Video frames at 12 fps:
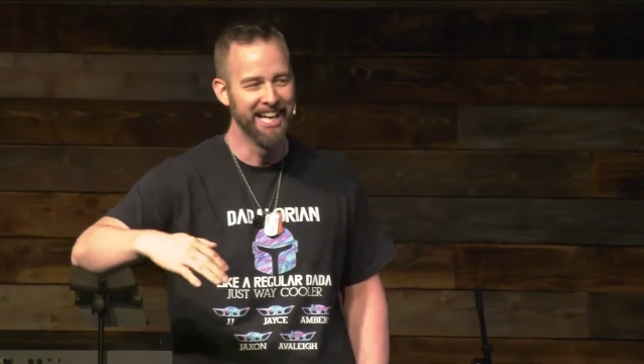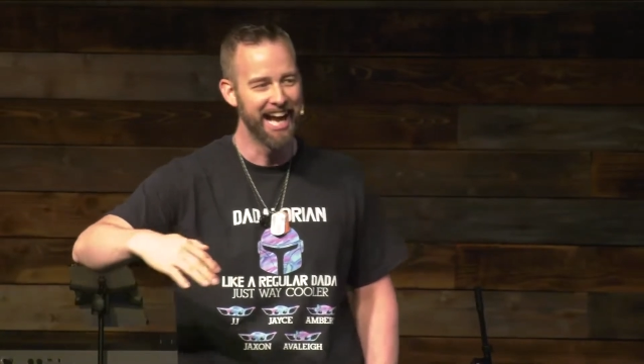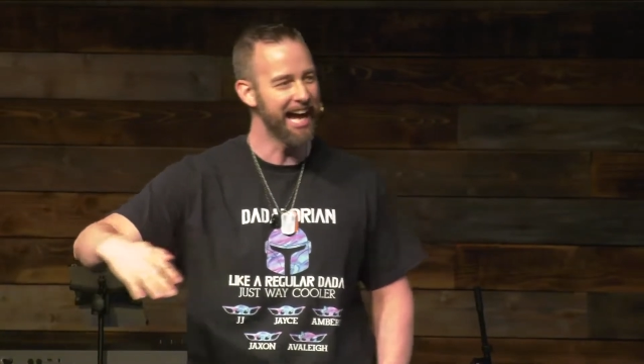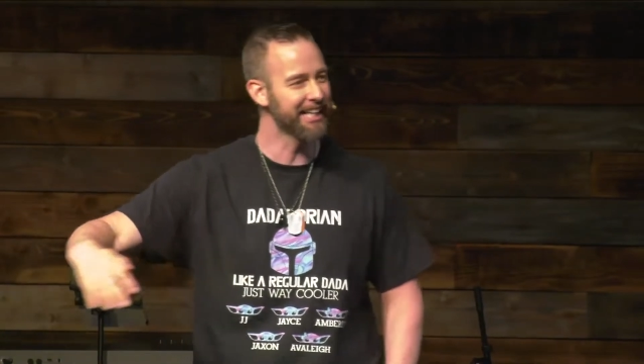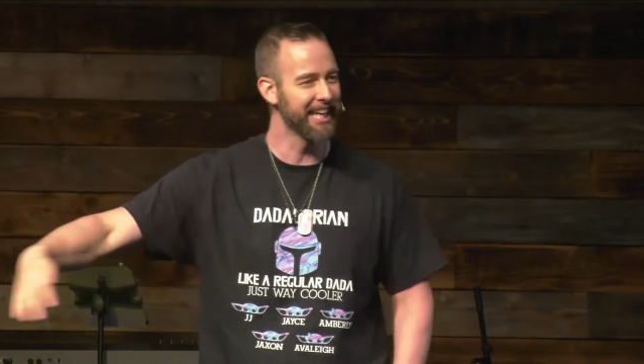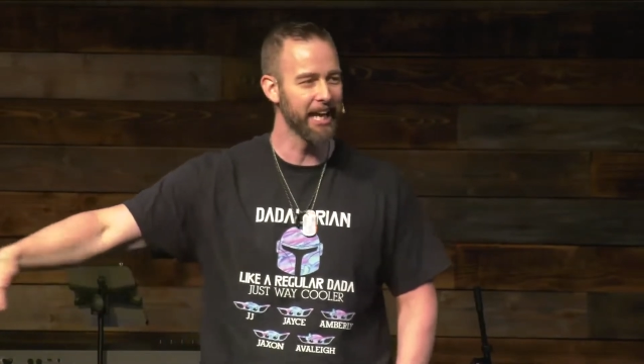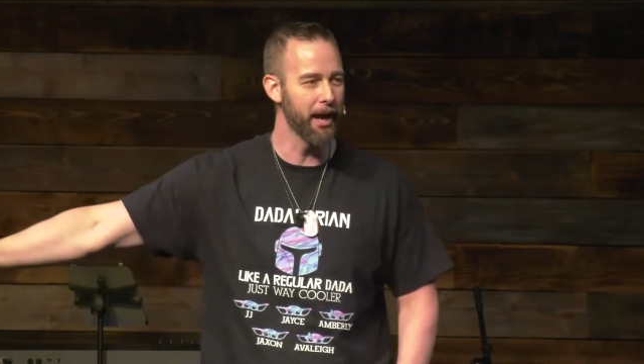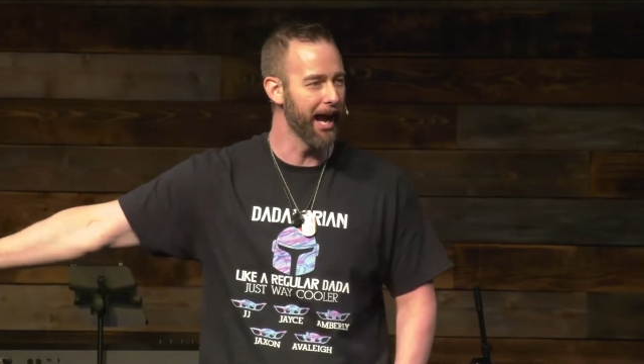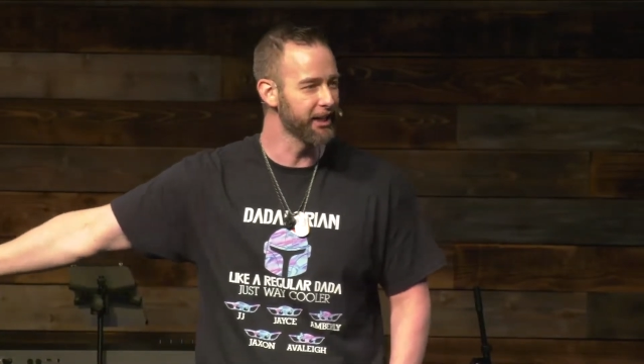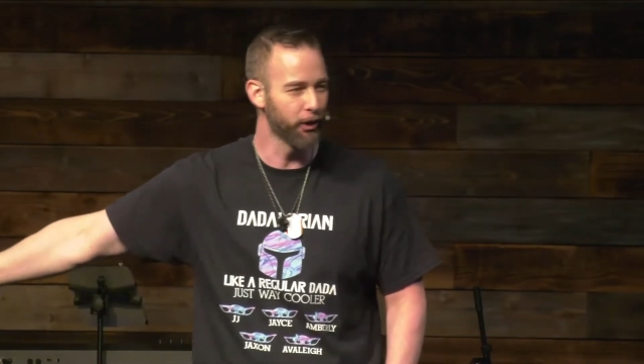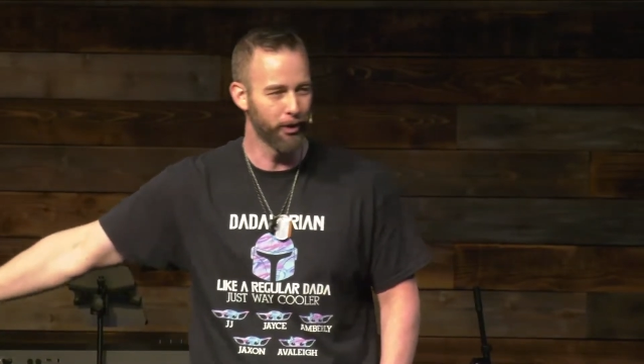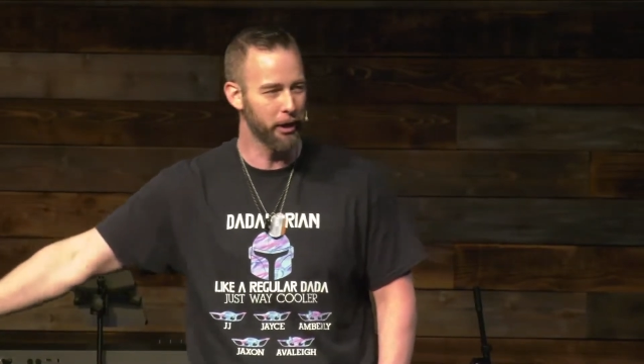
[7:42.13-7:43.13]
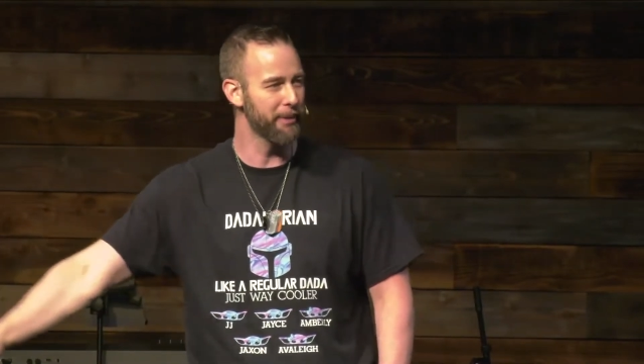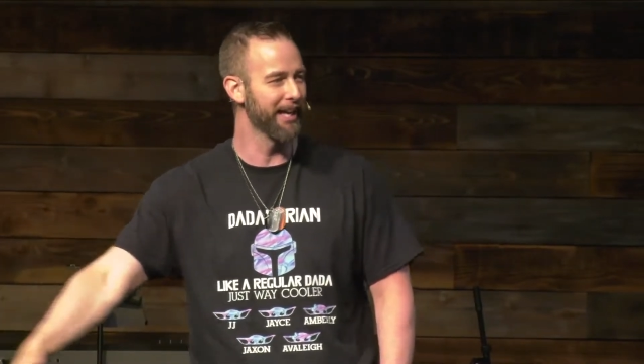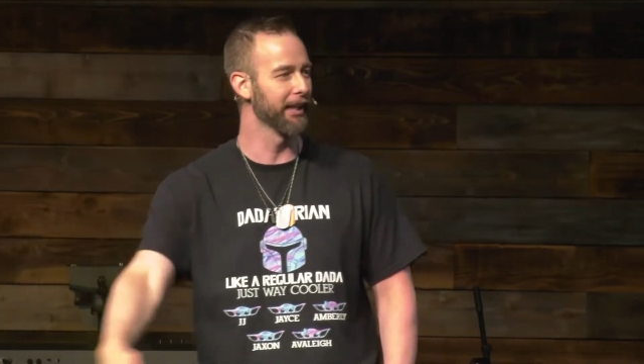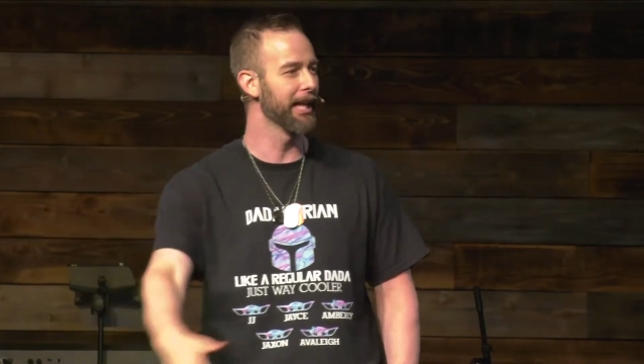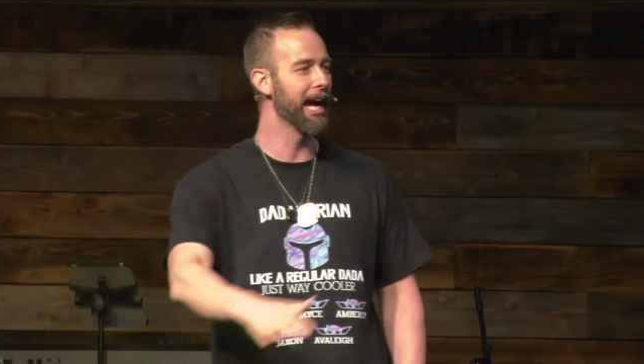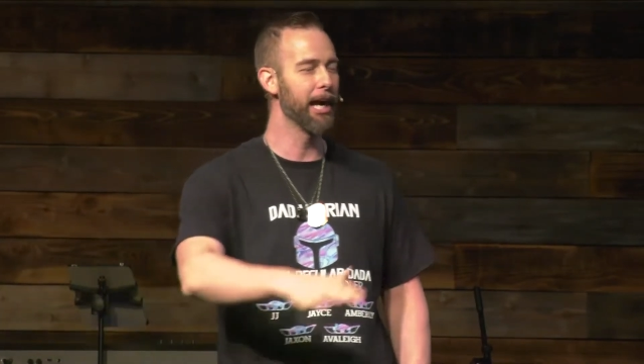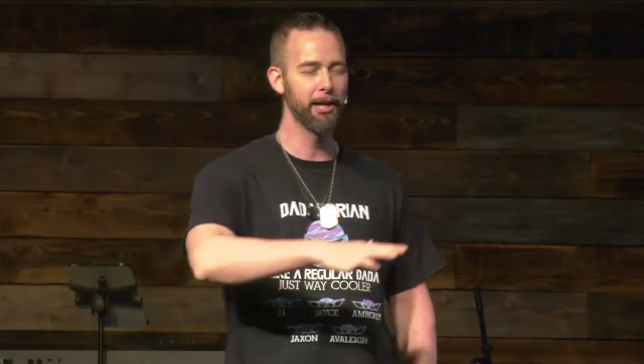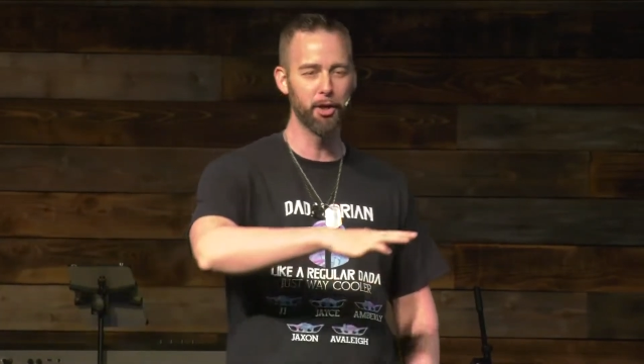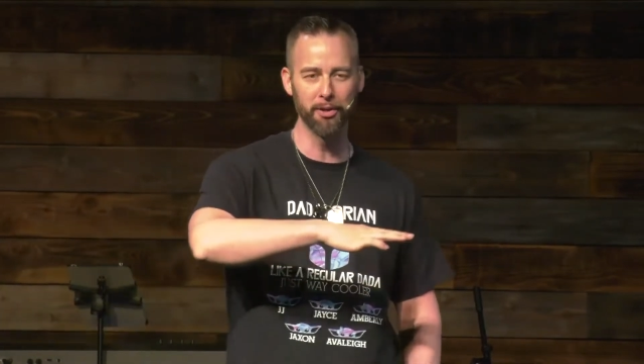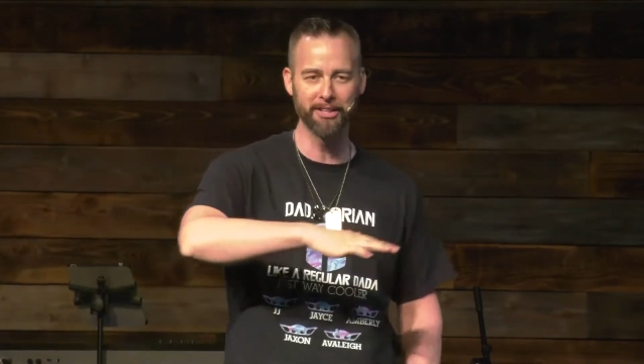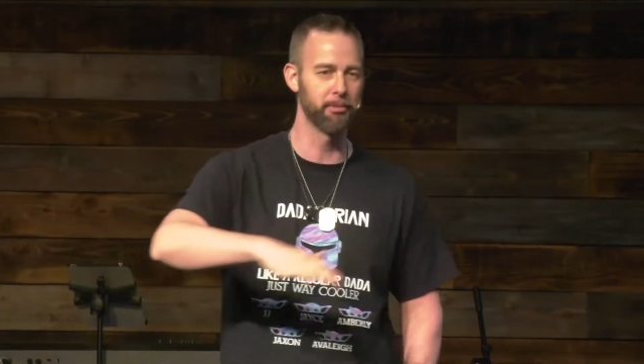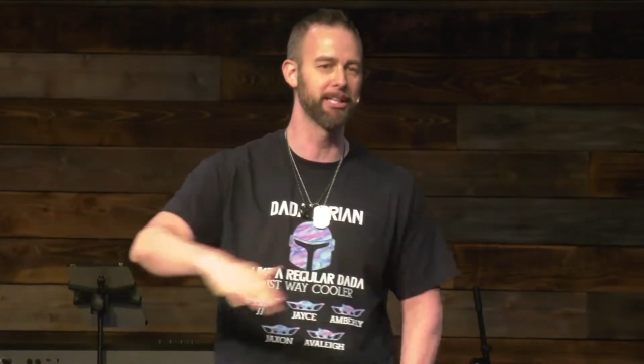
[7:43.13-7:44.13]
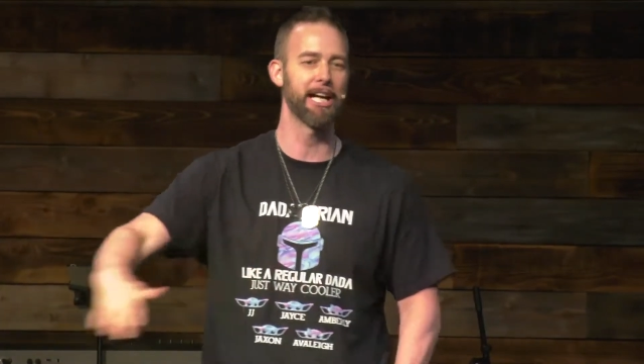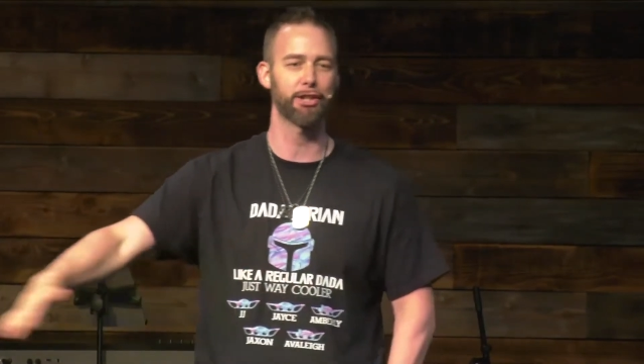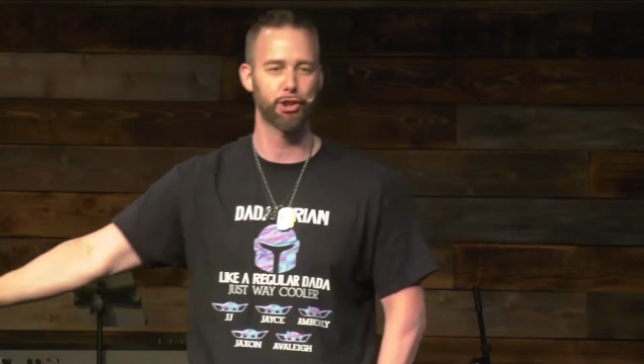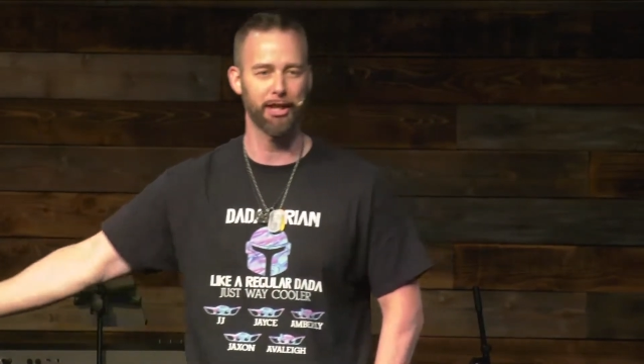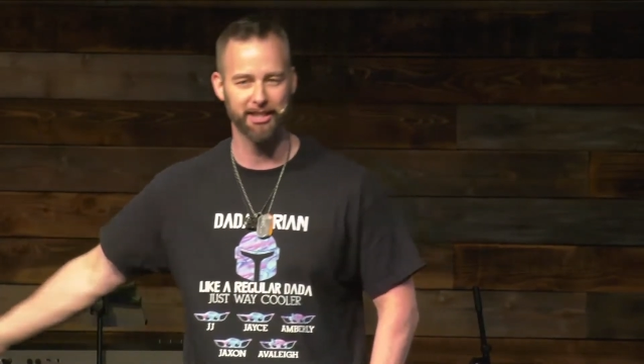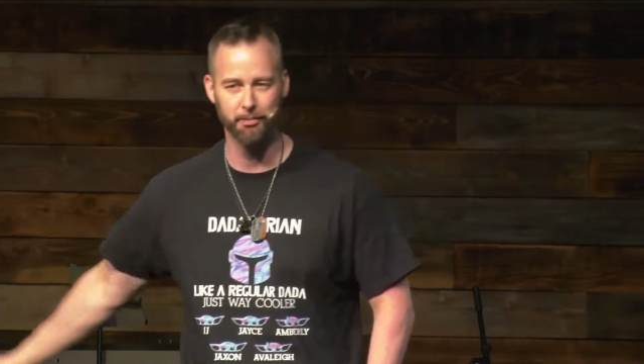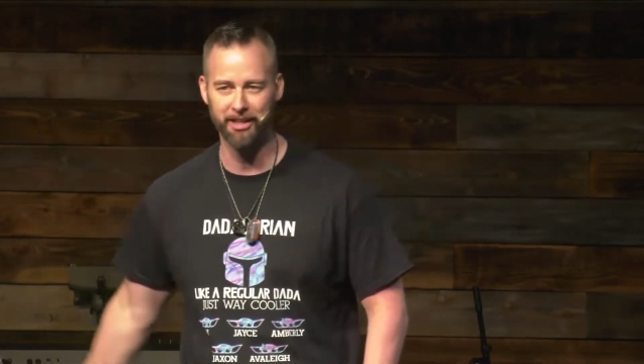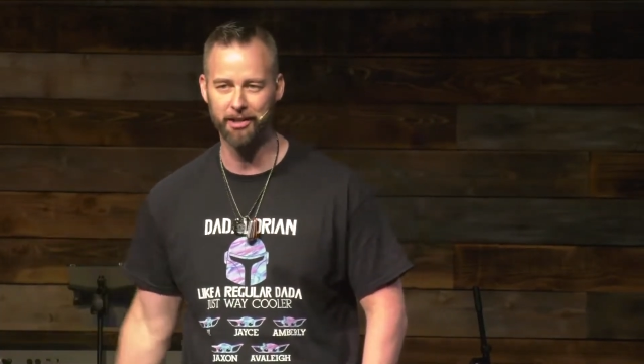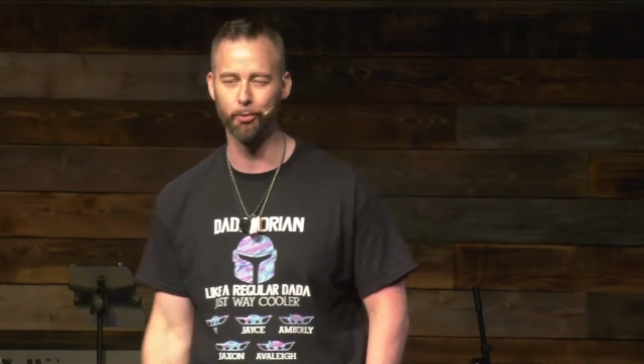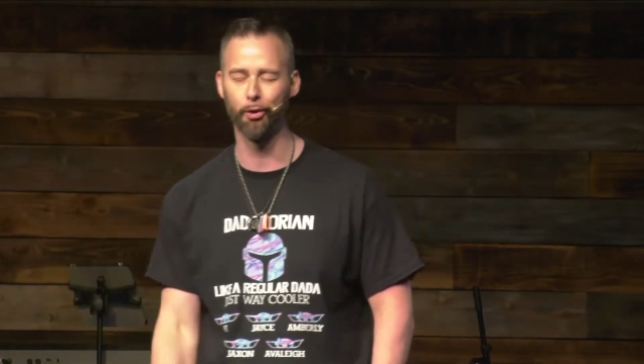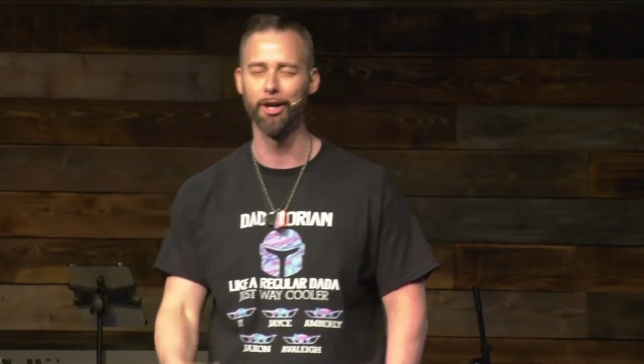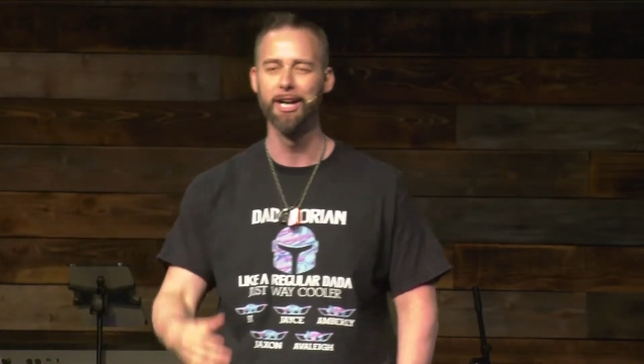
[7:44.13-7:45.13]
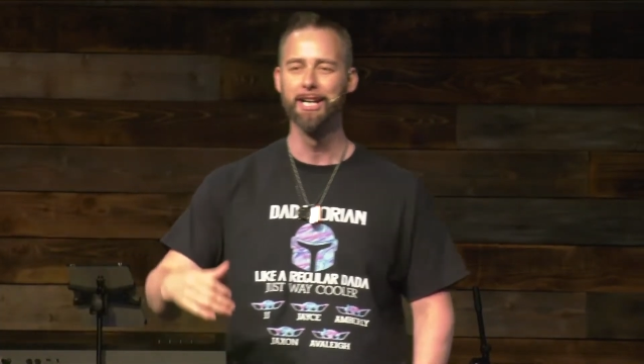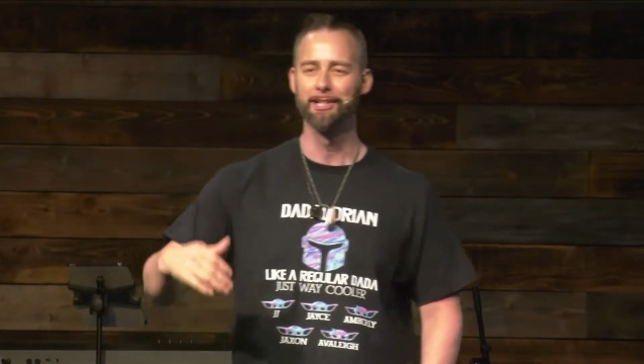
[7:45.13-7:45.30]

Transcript: I don't want to be a liar. I don't want them to not trust me anymore.